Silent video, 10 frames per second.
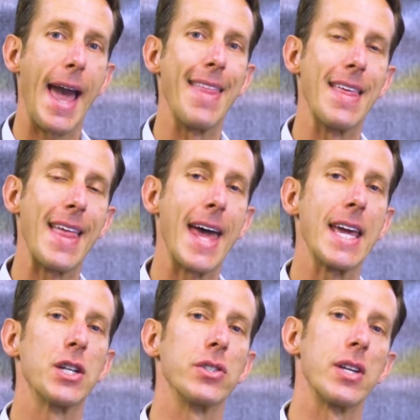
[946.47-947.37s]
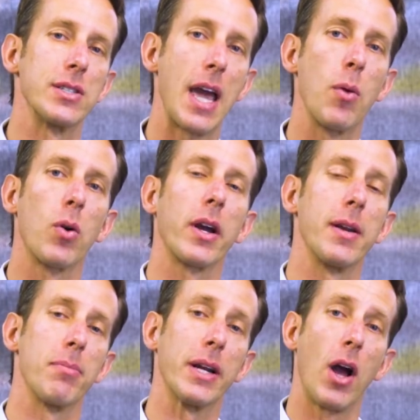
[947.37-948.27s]
and then that agent says, hey, we're
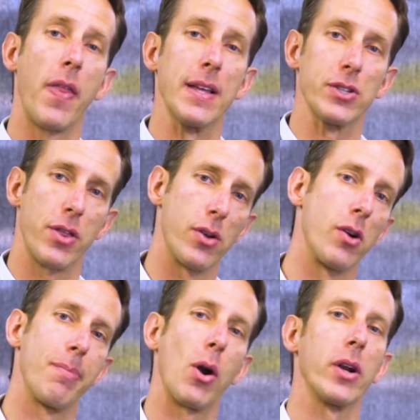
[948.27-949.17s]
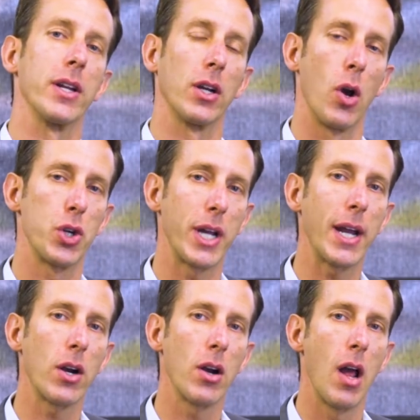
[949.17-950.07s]
going to bring on this third-party
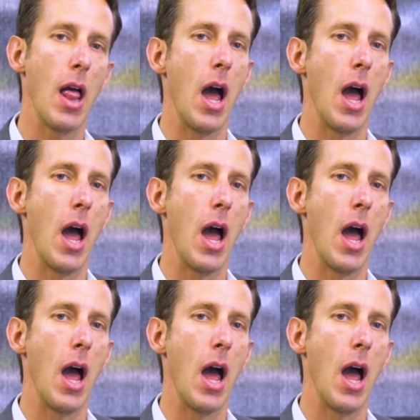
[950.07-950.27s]
negotiator.